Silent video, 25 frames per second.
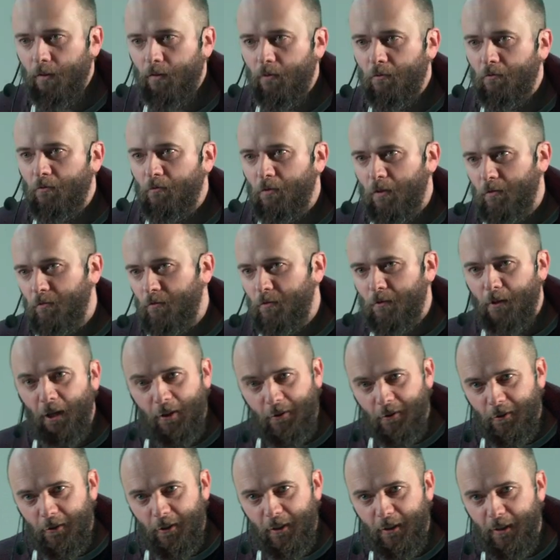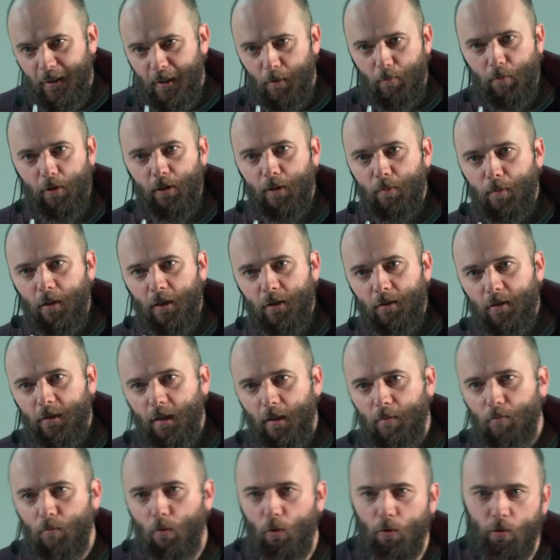and we write it in C++,
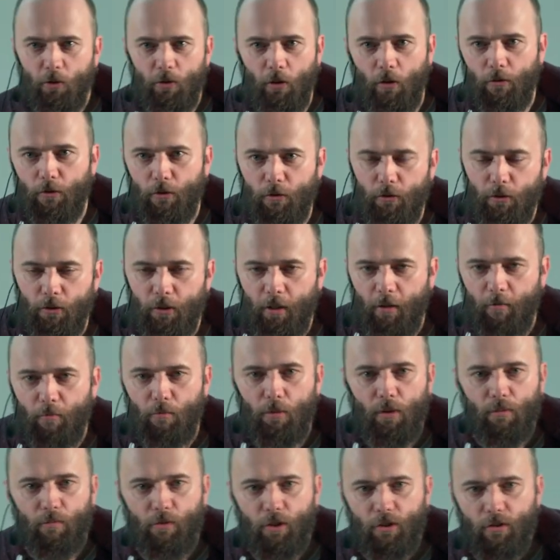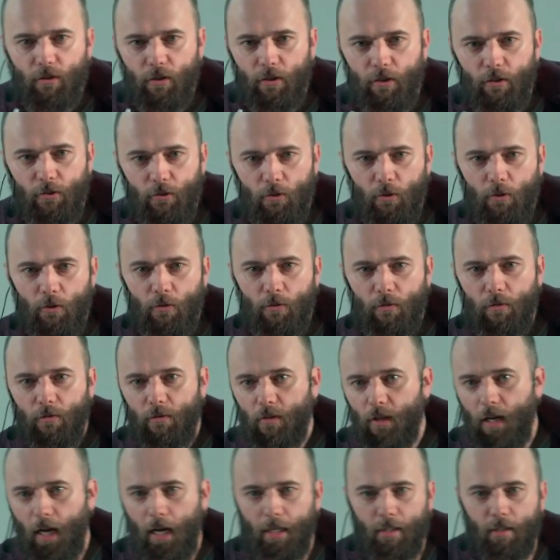and most others have been written in a sort of
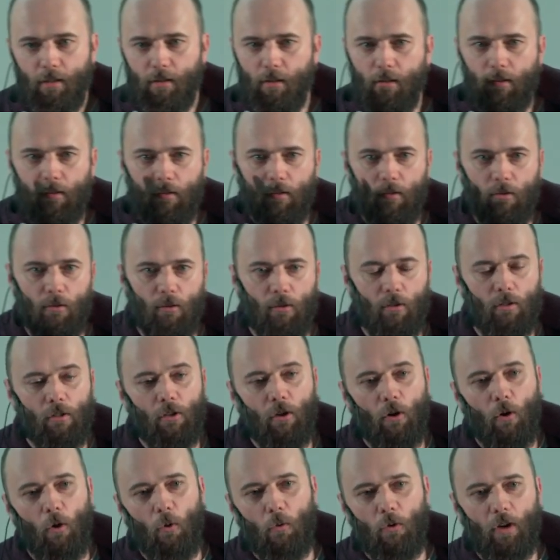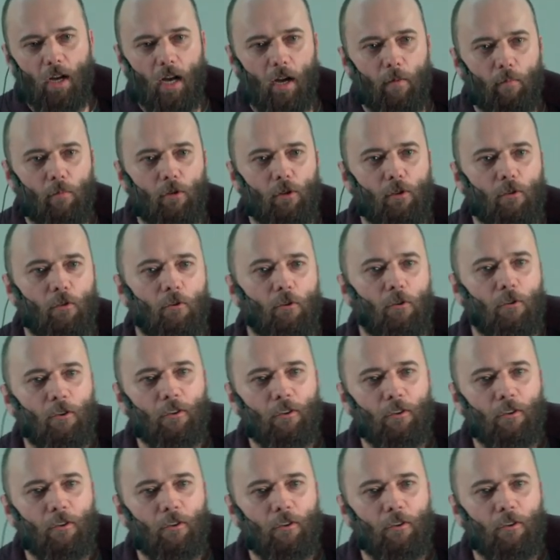Haskell or OCaml